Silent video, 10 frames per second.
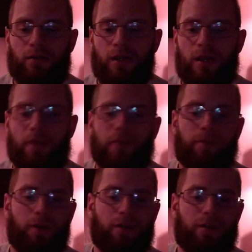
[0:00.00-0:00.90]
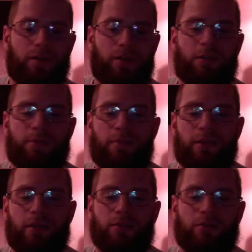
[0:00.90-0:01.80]
if a person should be
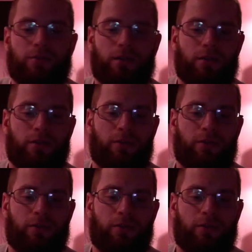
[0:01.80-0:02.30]
excluded